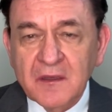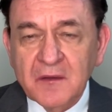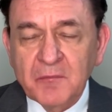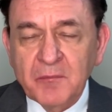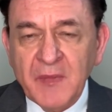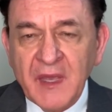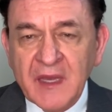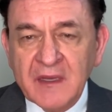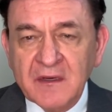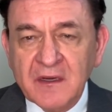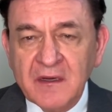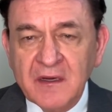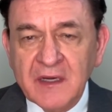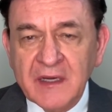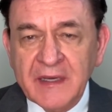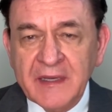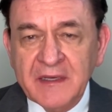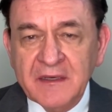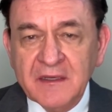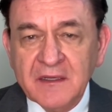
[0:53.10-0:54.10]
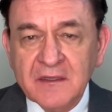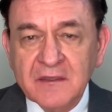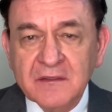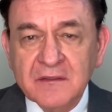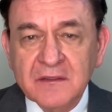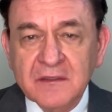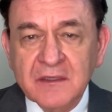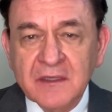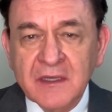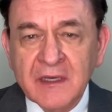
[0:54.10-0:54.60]
Mankind
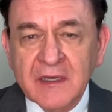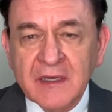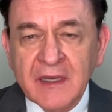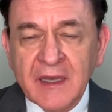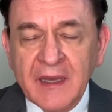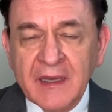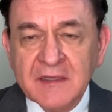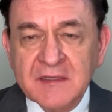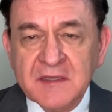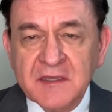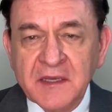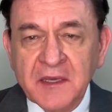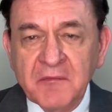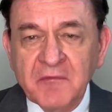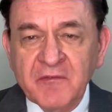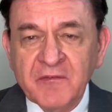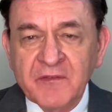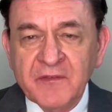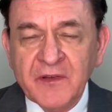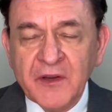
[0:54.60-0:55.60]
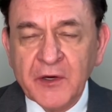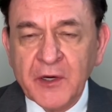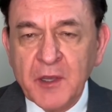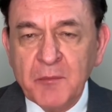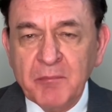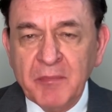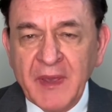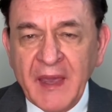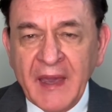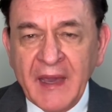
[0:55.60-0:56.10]
has a
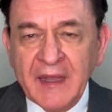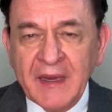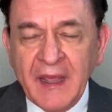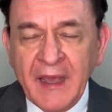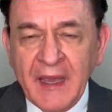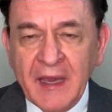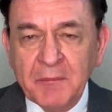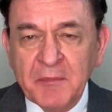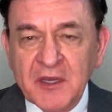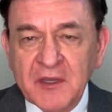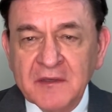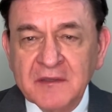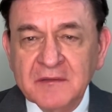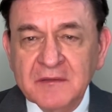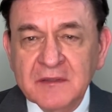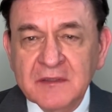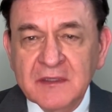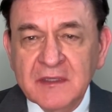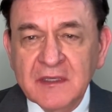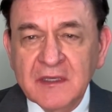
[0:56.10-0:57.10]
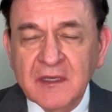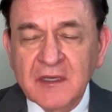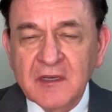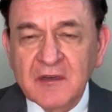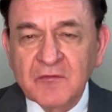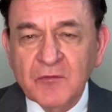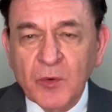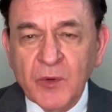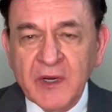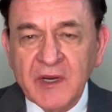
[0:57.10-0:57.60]
very bad habit.
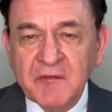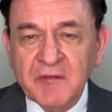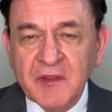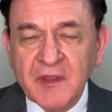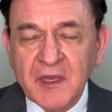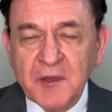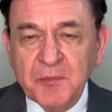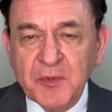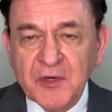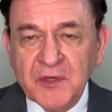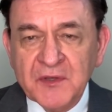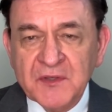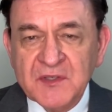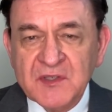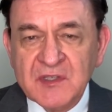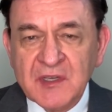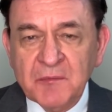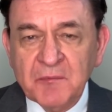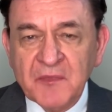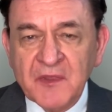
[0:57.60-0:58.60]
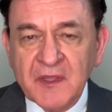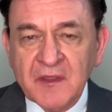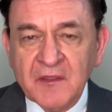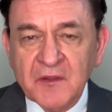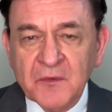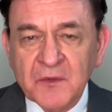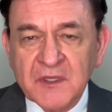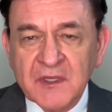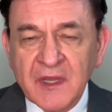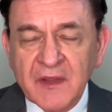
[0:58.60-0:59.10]
Whenever they produce
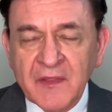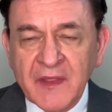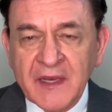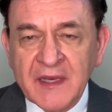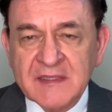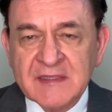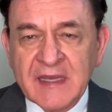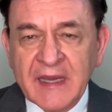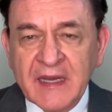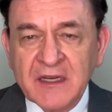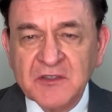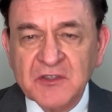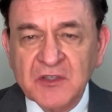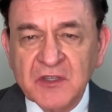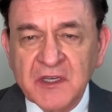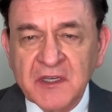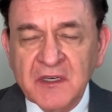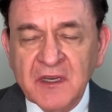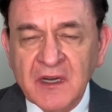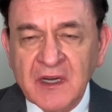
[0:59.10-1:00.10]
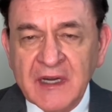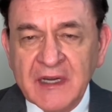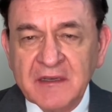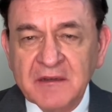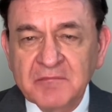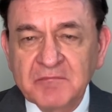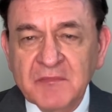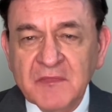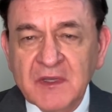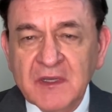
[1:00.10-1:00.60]
something that is actually
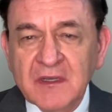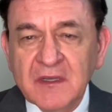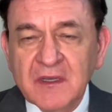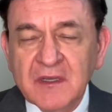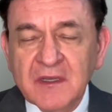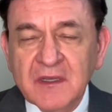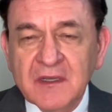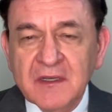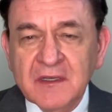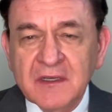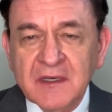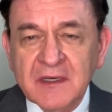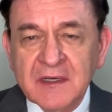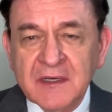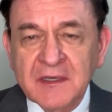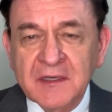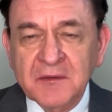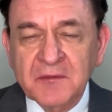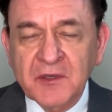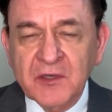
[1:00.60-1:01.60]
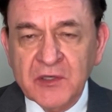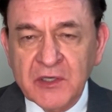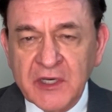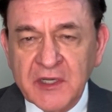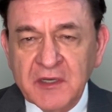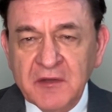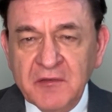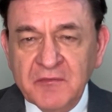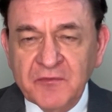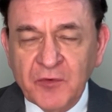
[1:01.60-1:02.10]
not
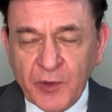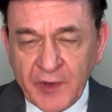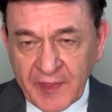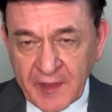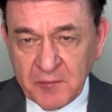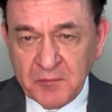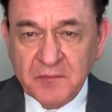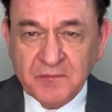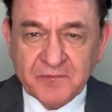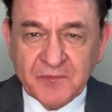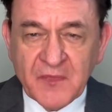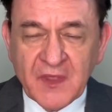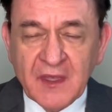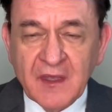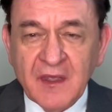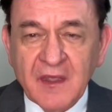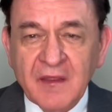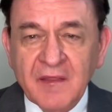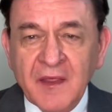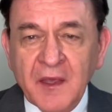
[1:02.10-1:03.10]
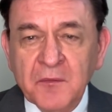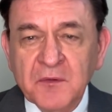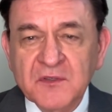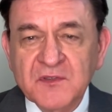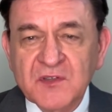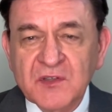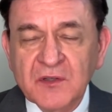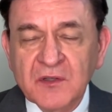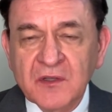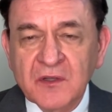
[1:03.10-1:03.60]
good for them, they will
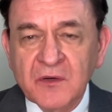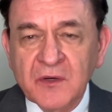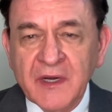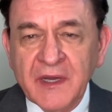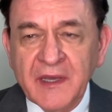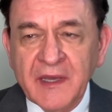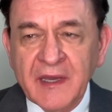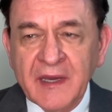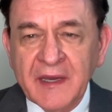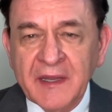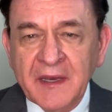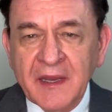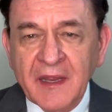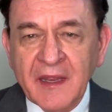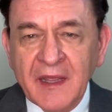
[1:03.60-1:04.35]
still go ahead